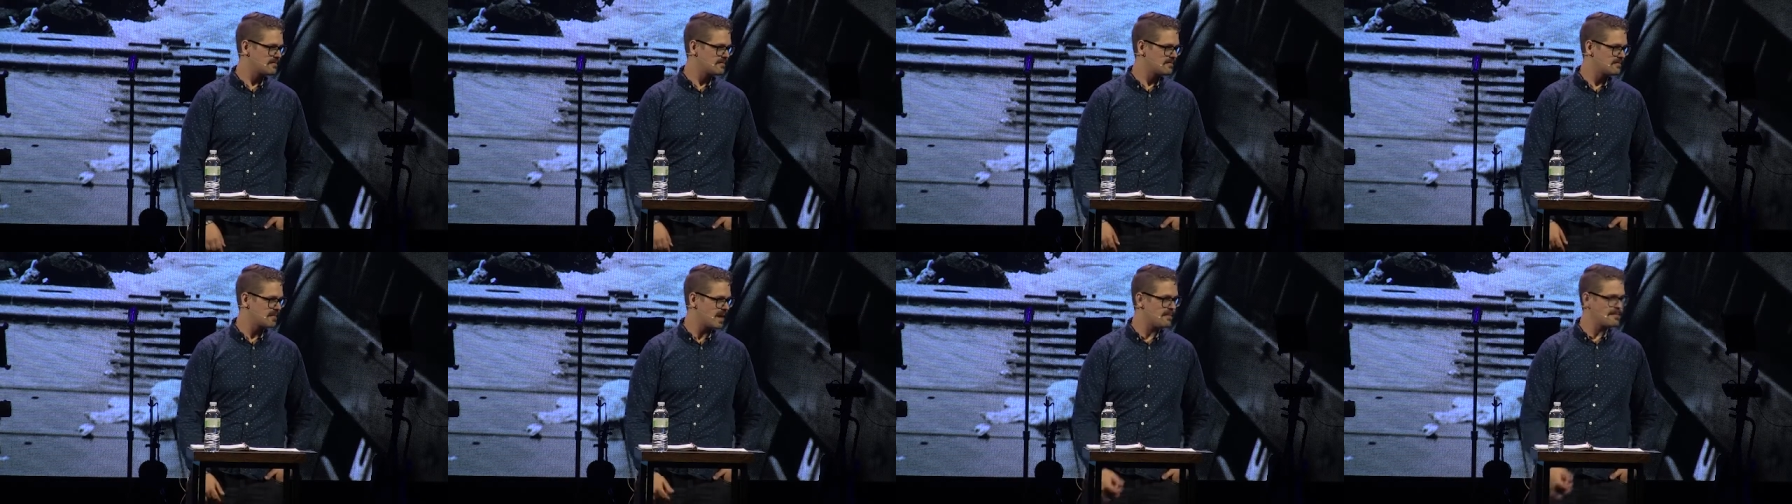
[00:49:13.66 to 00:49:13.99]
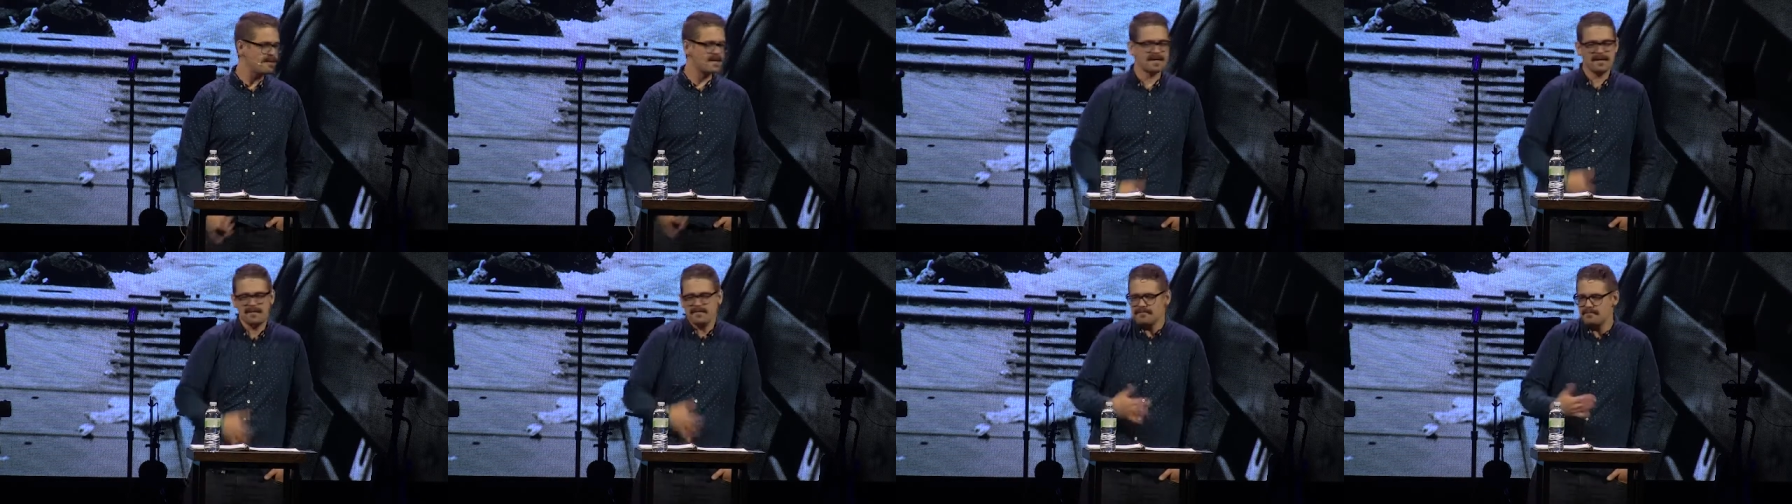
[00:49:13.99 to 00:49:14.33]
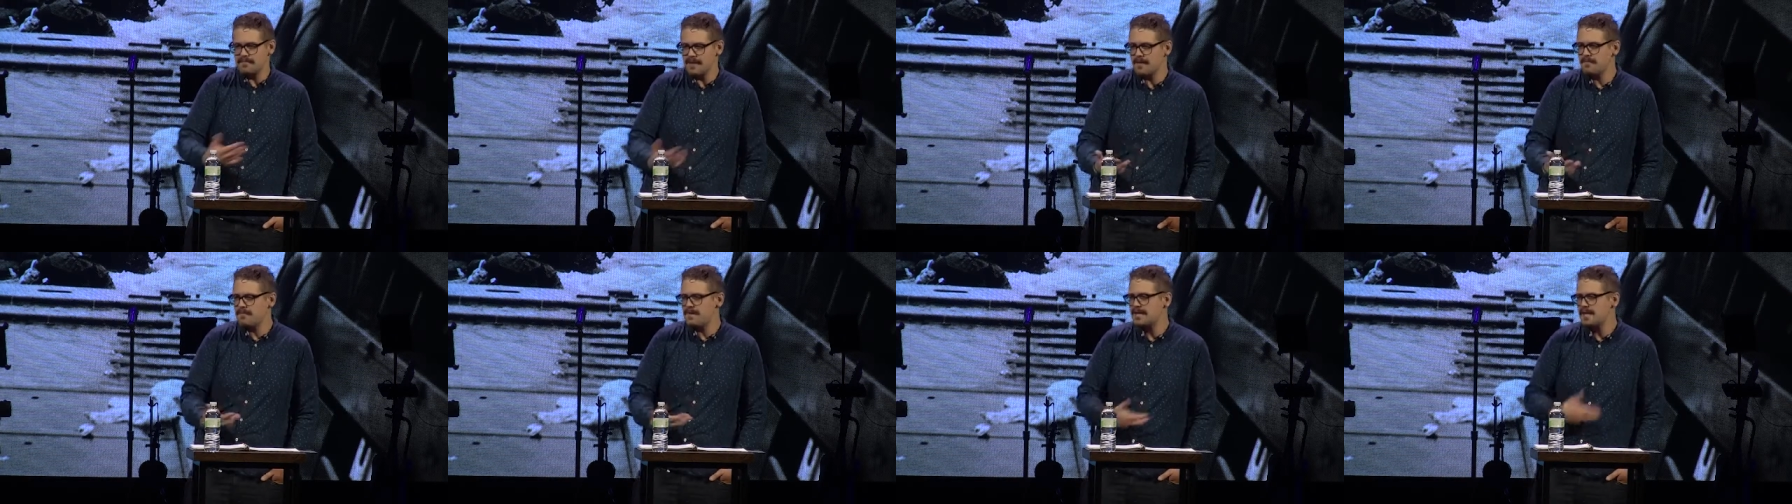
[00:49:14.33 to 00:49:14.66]

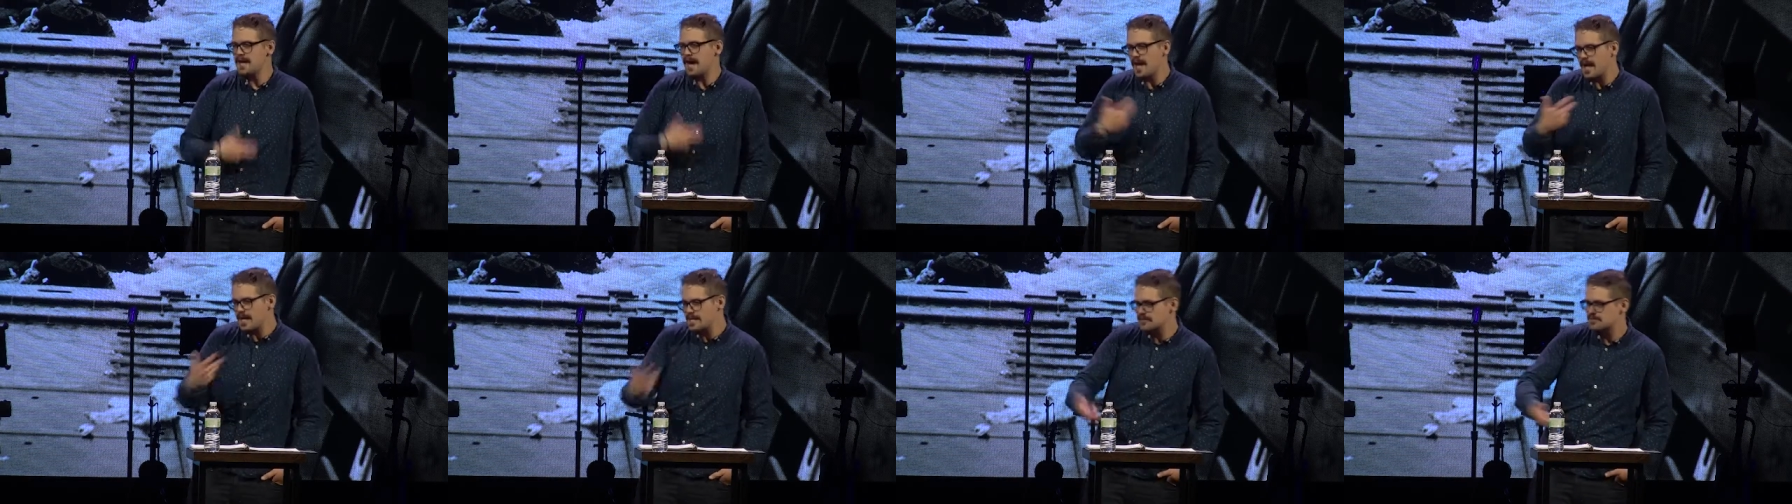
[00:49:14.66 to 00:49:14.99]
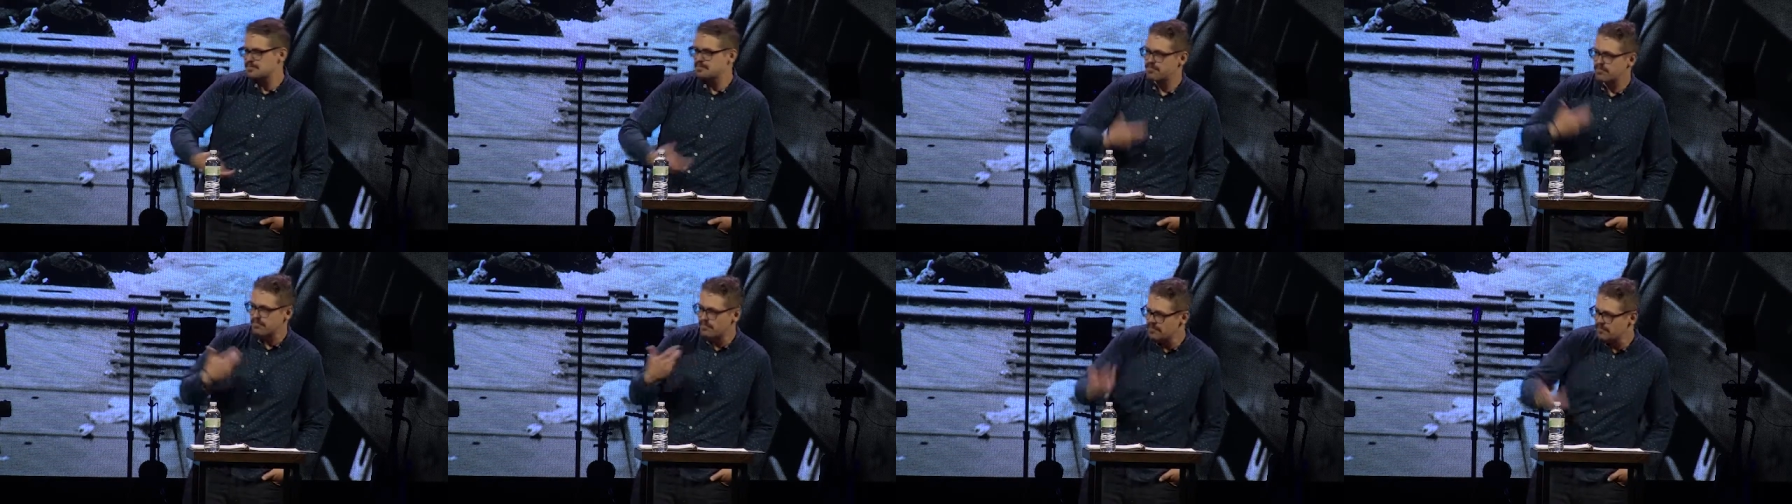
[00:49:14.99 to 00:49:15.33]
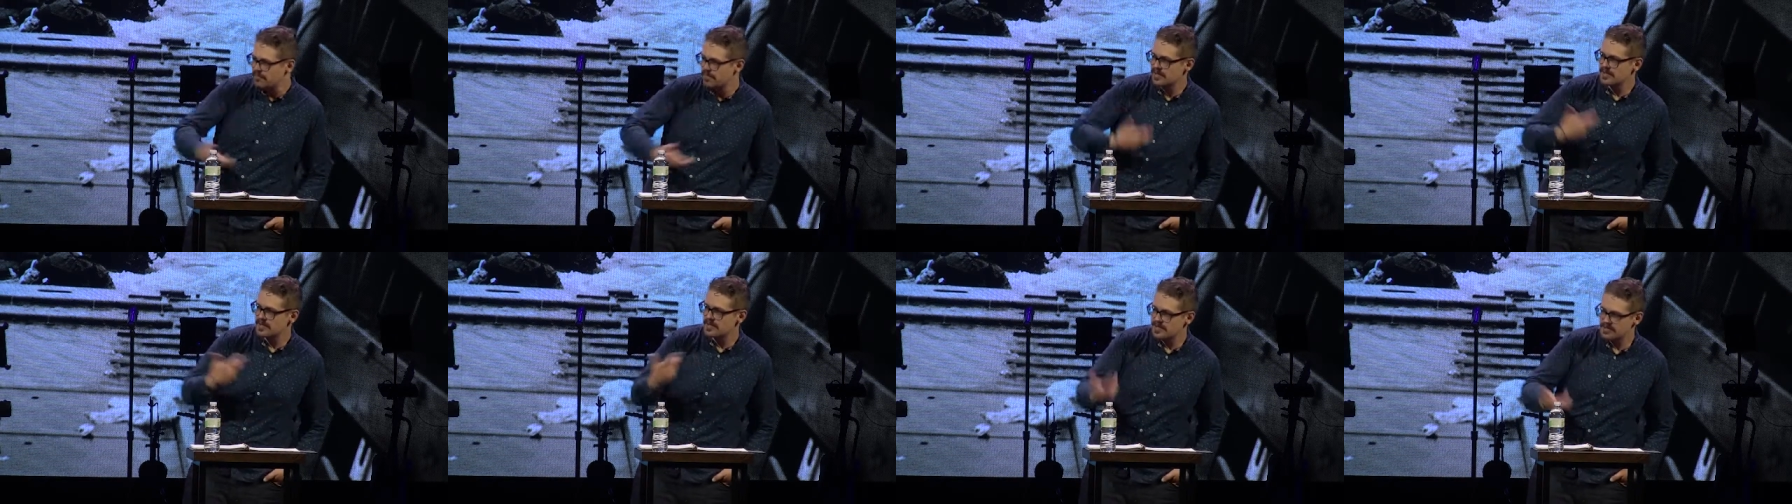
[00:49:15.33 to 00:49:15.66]
Maybe God is
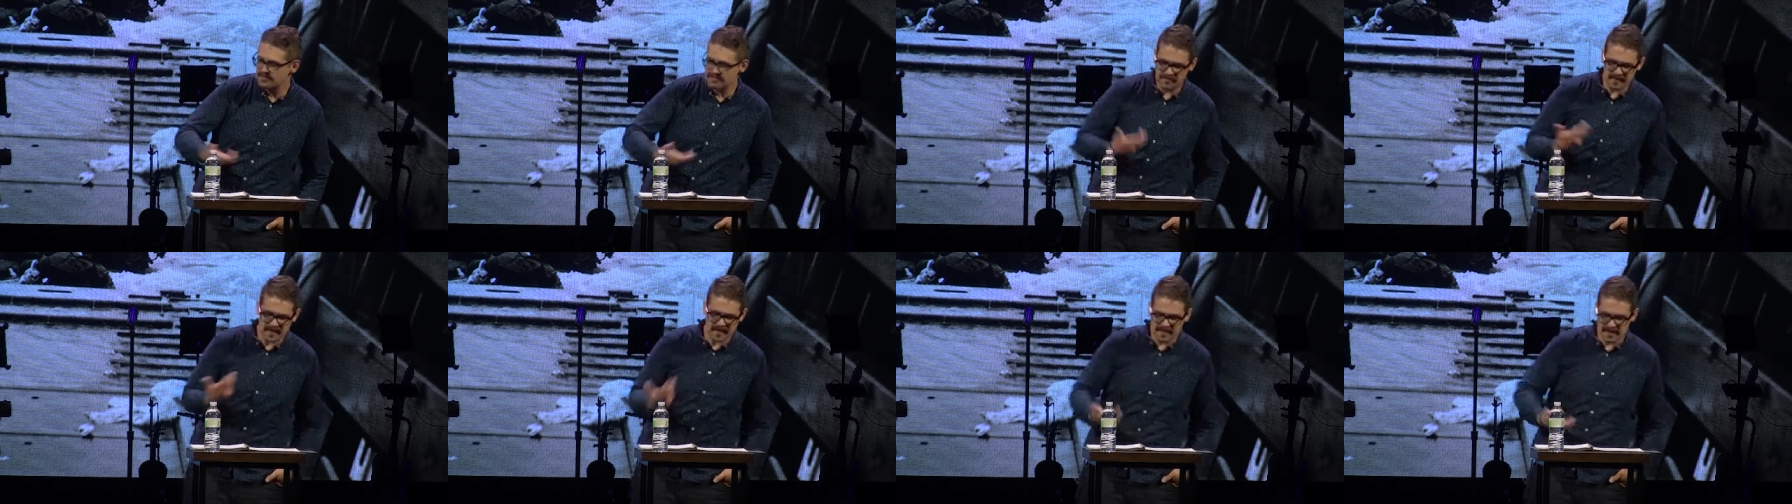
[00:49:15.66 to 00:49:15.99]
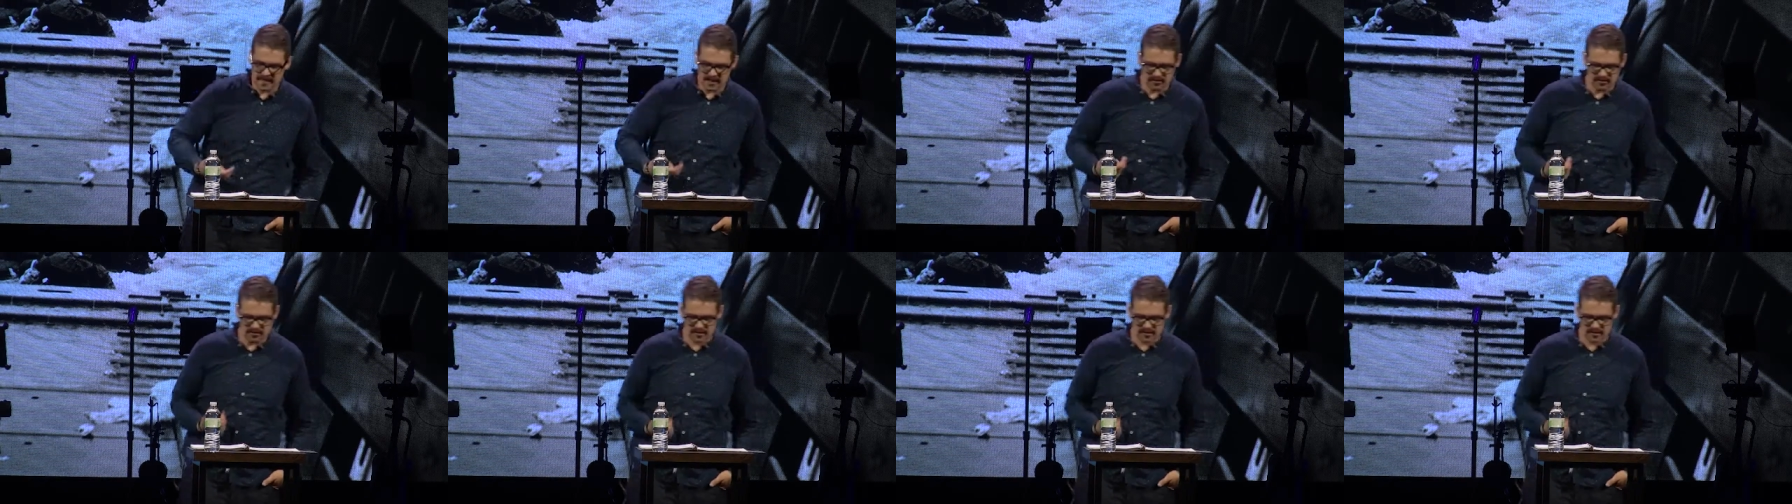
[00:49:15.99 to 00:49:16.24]
convicting